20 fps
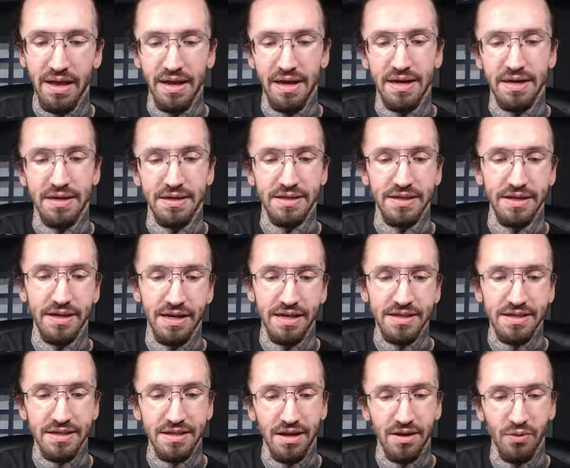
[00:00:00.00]
And
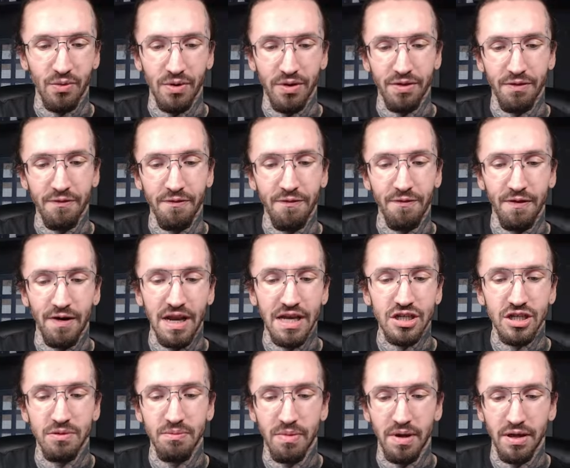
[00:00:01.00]
let's start with
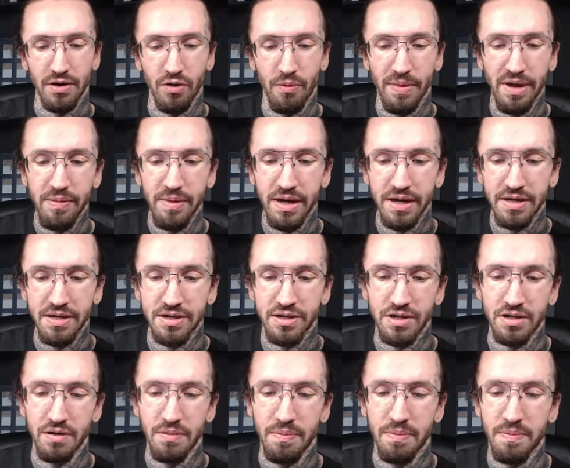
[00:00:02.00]
Flesh and Blood. Or maybe I need
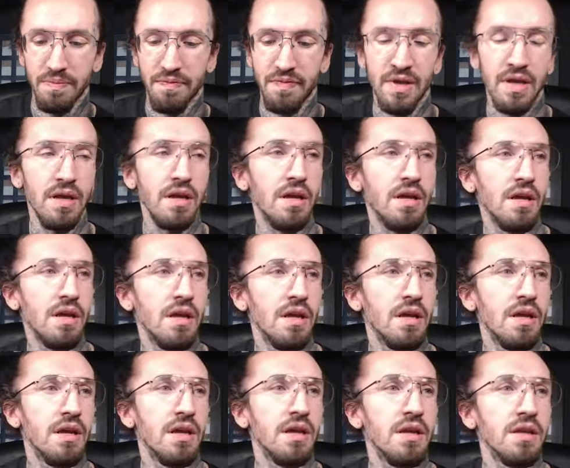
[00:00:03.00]
some
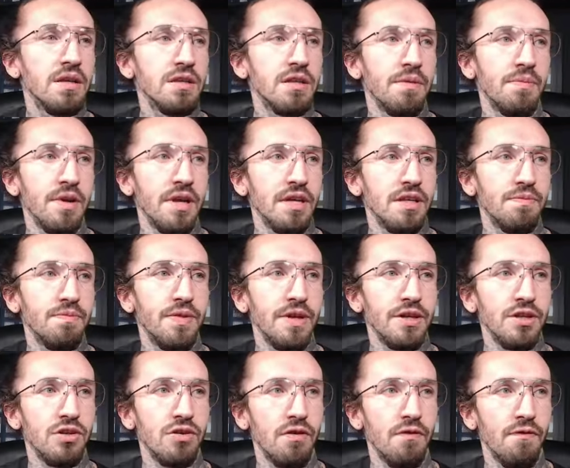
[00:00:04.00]
nice
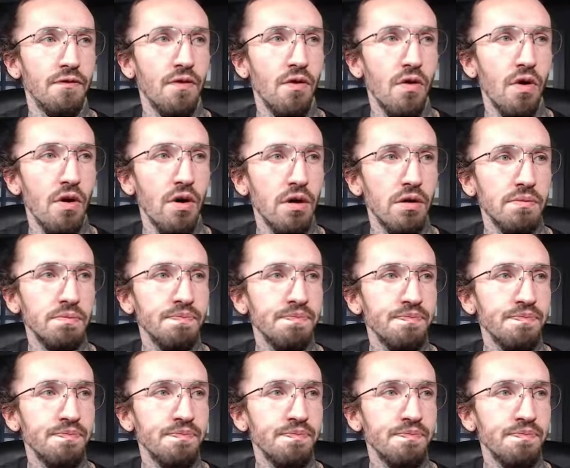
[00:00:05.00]
picture for